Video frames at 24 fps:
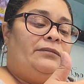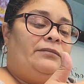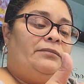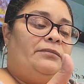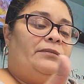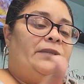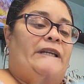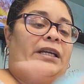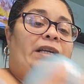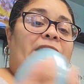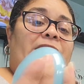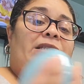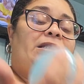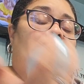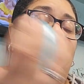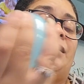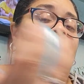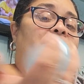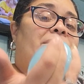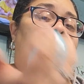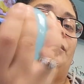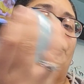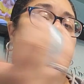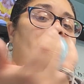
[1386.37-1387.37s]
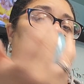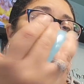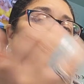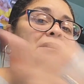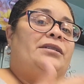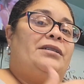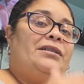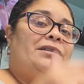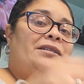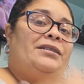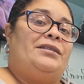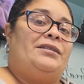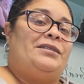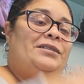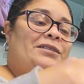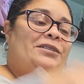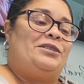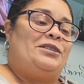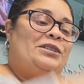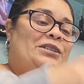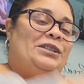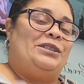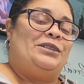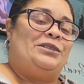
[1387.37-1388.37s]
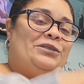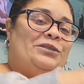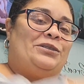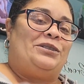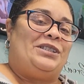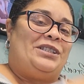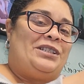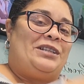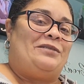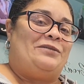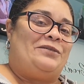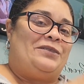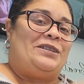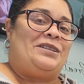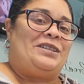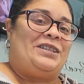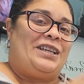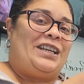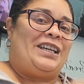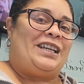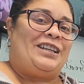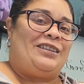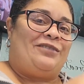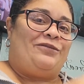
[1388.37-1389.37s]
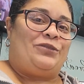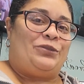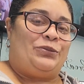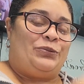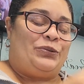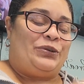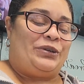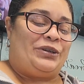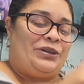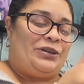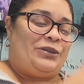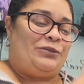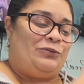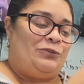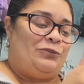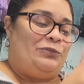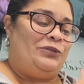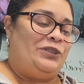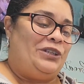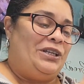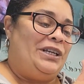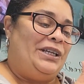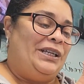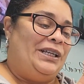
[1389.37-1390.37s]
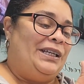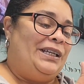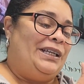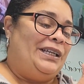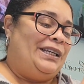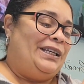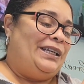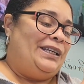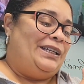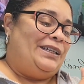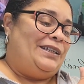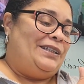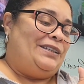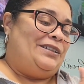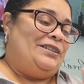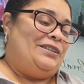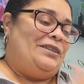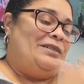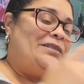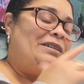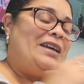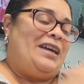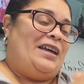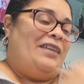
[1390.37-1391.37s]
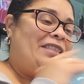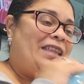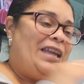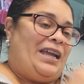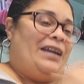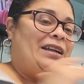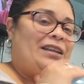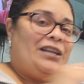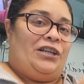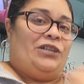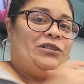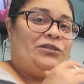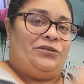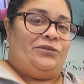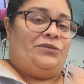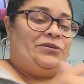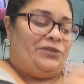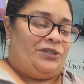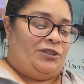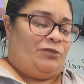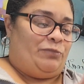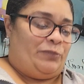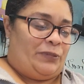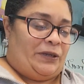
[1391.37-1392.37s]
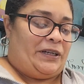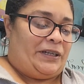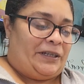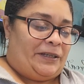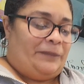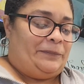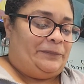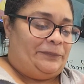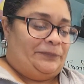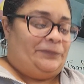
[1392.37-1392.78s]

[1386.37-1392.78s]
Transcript: Like I said, the glitter stuff can get everywhere, and you know how that goes, but